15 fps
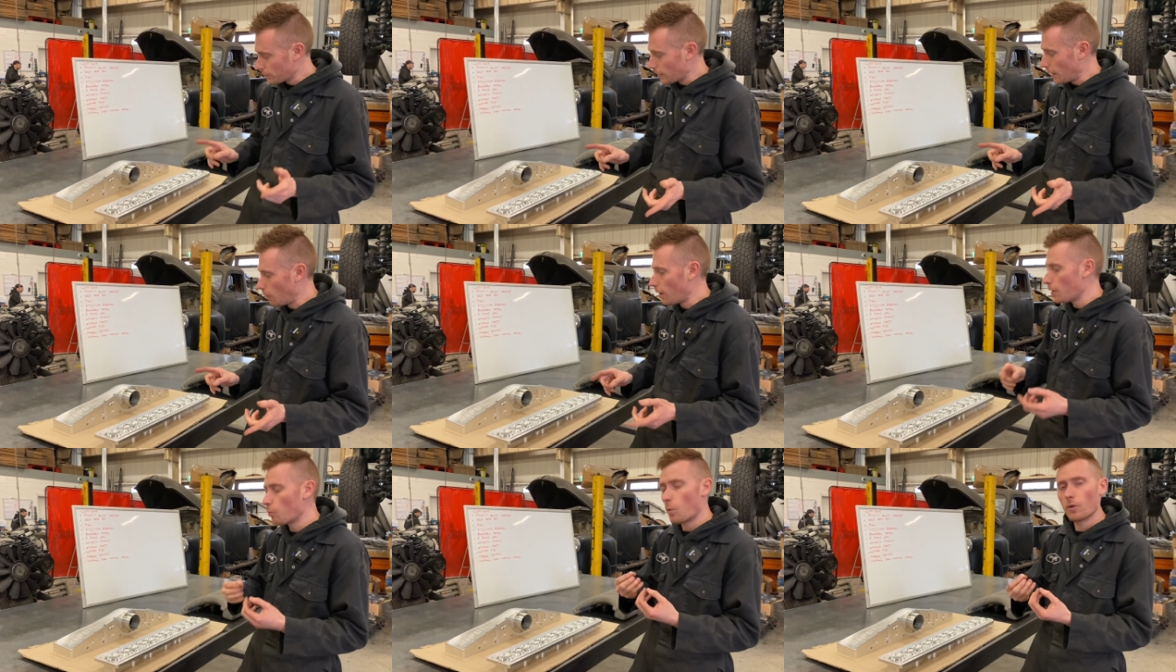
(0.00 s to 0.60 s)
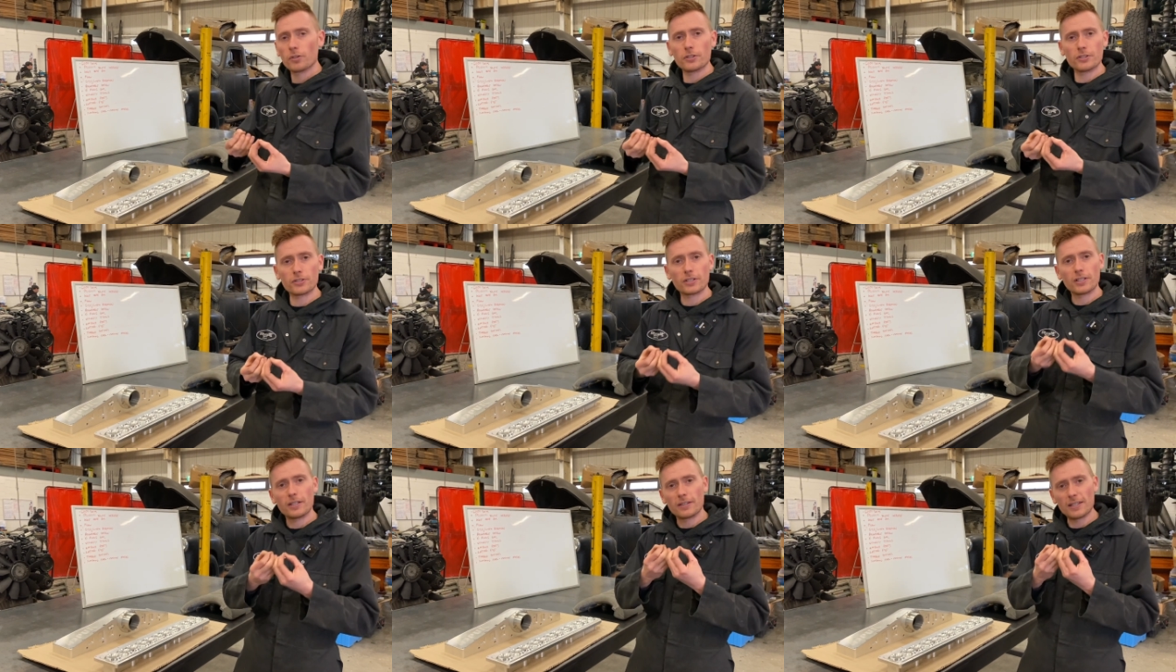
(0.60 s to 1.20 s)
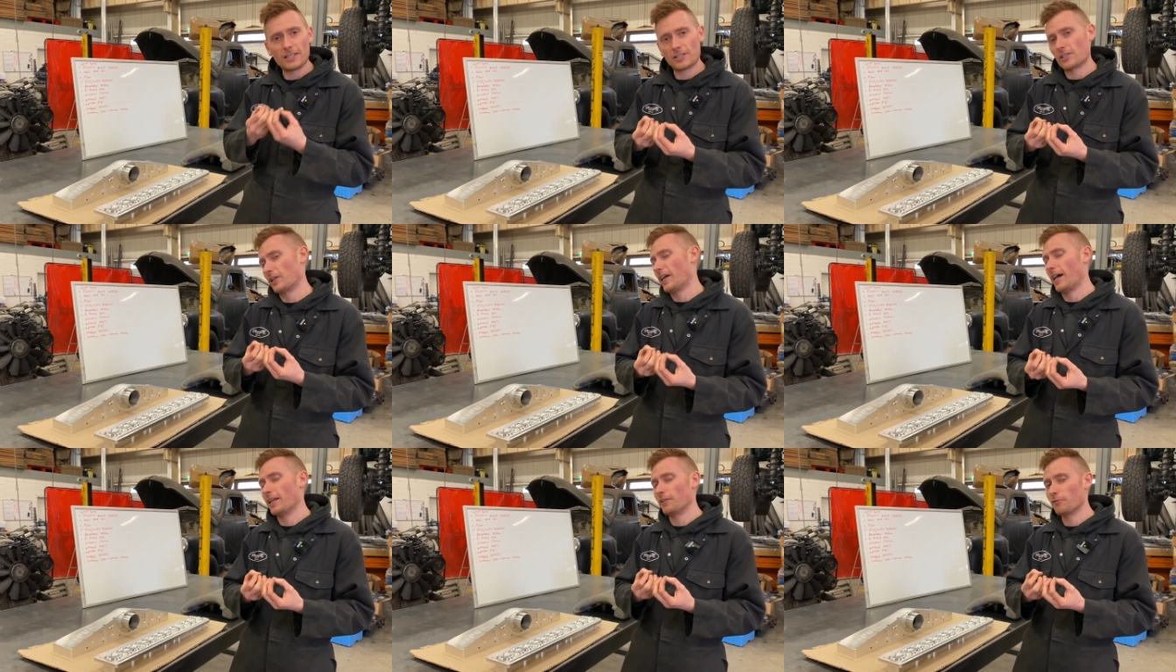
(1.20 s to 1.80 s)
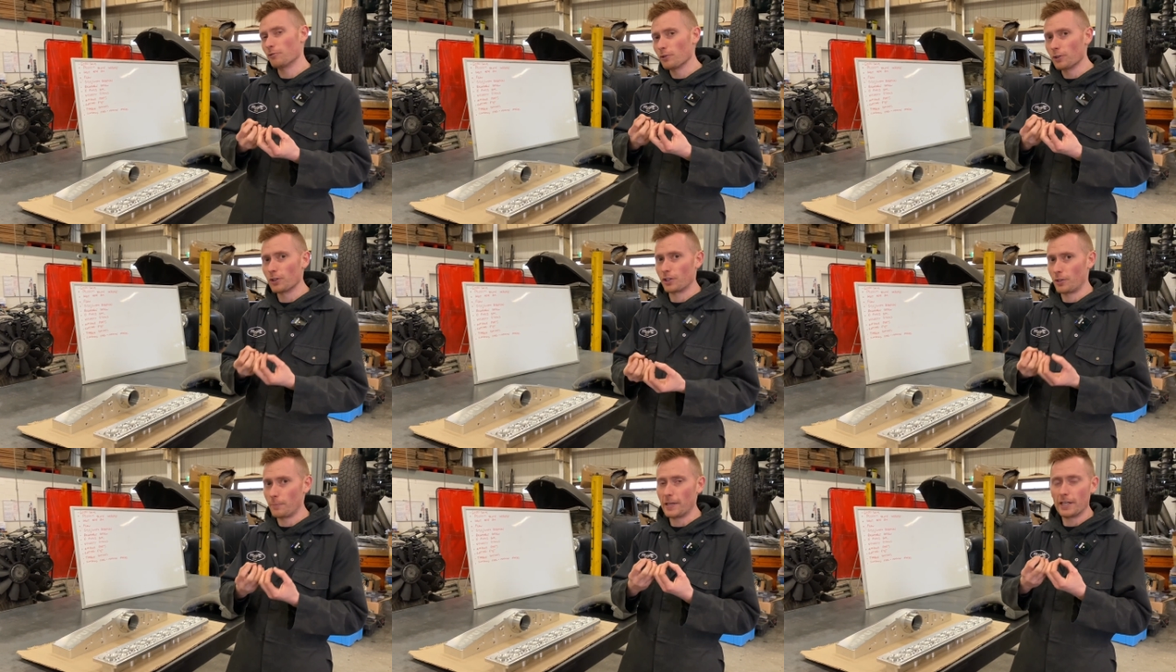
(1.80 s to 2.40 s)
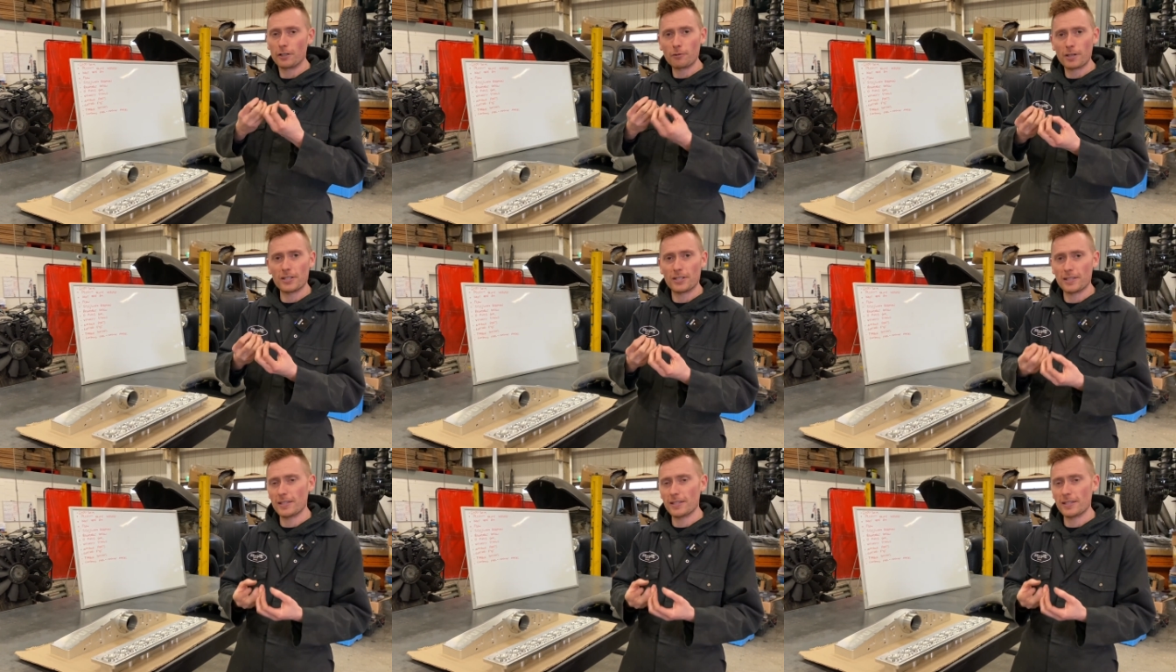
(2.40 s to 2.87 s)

Now I wanted this to kind of look a bit gritty.